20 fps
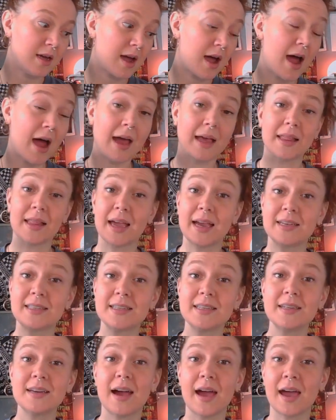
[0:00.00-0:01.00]
I liked
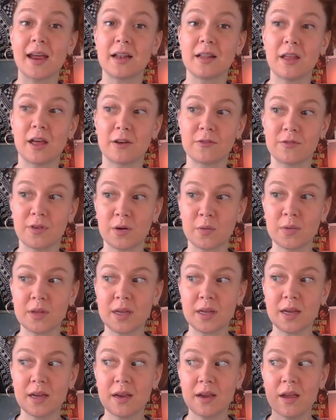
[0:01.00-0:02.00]
it, I had a lot of fun with
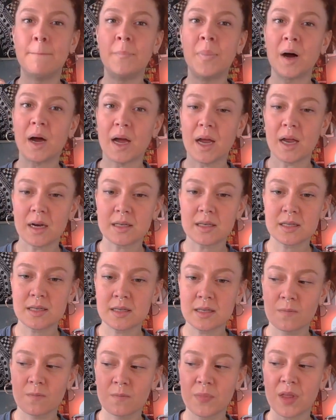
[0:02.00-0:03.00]
it, but
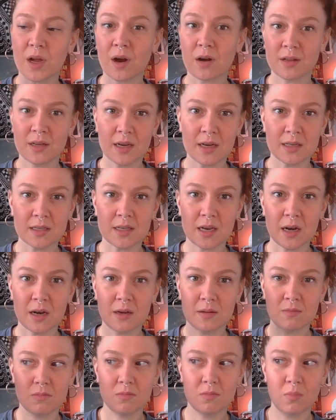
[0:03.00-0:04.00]
there are things that
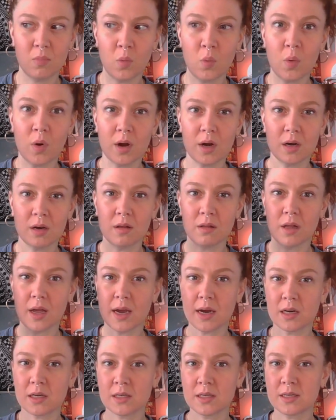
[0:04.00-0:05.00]
I would
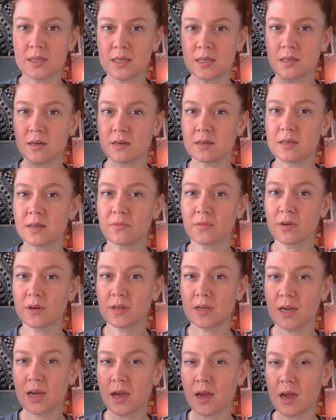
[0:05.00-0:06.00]
like to see done
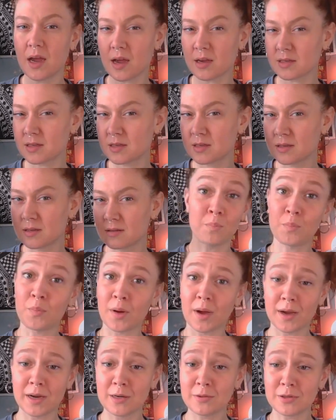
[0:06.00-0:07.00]
differently, I guess.
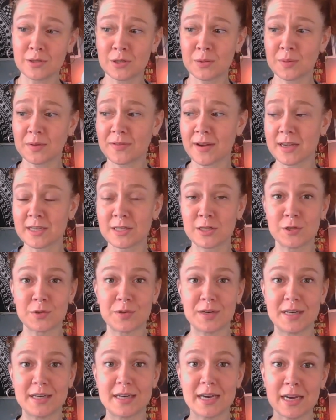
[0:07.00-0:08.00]
But it was super fast to
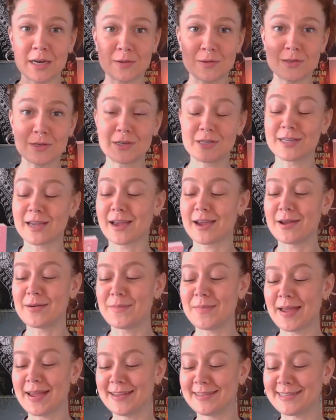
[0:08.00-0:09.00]
read and it was a good
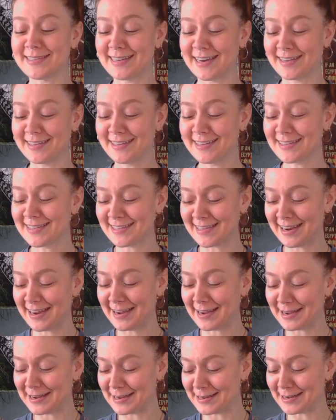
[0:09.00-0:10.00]
time, and Stanley the
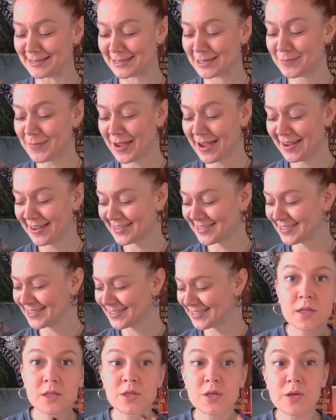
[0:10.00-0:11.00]
Snake is the
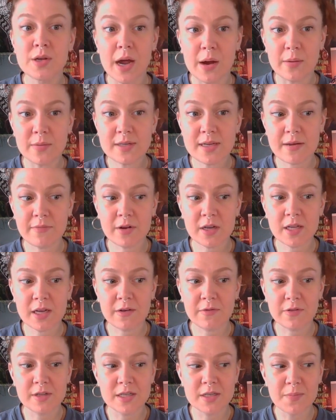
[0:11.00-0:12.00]
best. So that was everything
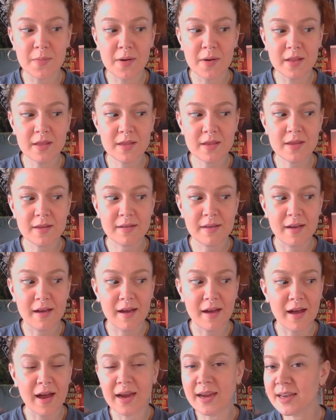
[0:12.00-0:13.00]
for this month.
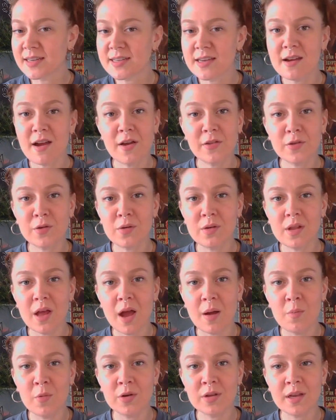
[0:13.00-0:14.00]
I guess I got through a
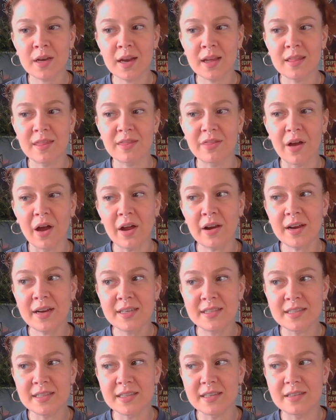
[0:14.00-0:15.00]
lot more than I thought I
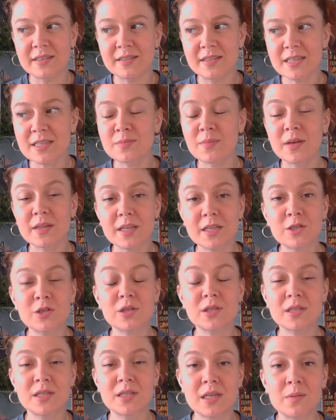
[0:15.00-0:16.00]
did. This month has
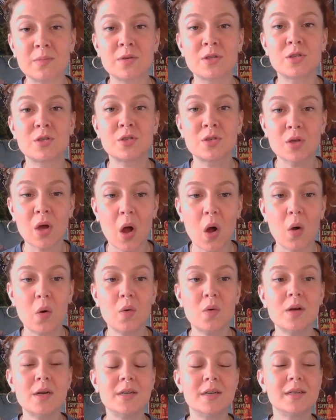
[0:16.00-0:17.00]
just seemed
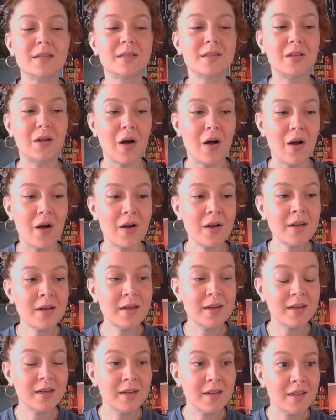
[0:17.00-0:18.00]
so long
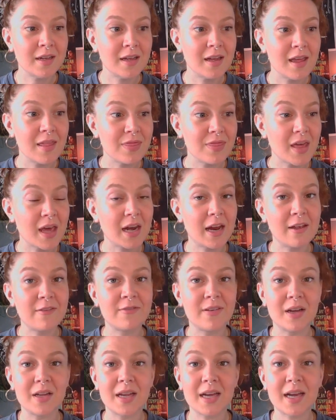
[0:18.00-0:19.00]
that I
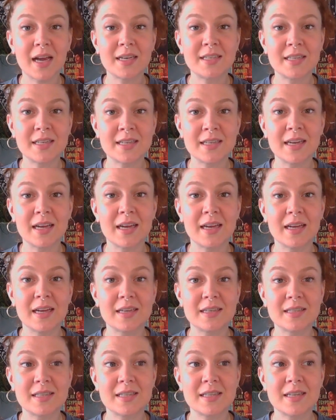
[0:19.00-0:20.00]
felt like I didn't
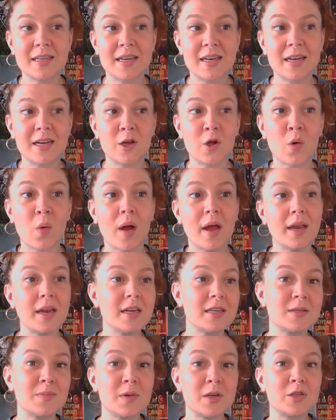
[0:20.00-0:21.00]
get quite
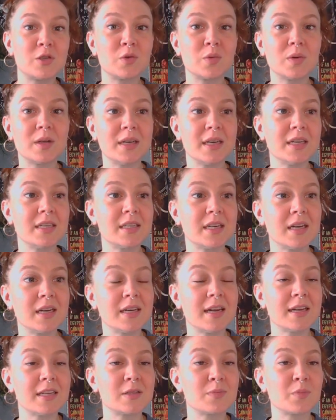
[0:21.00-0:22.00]
as much reading done
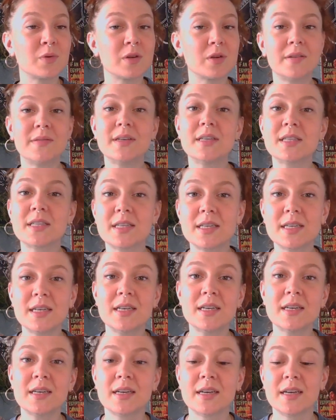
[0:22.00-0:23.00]
as
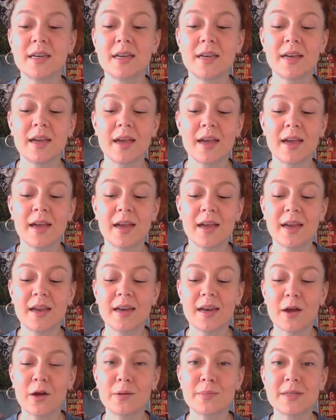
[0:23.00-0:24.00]
previously, and
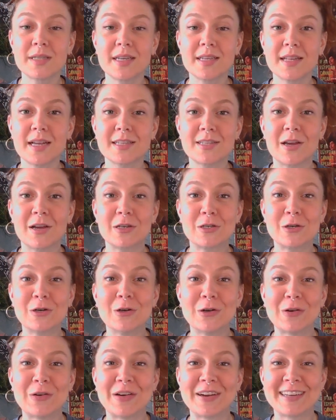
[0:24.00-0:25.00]
now I'm saying that's not
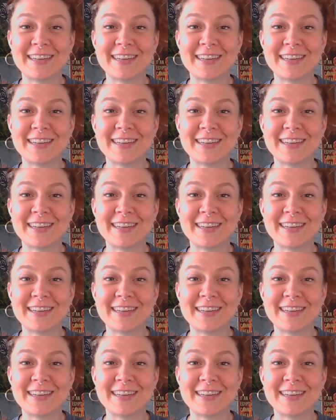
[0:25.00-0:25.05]
true.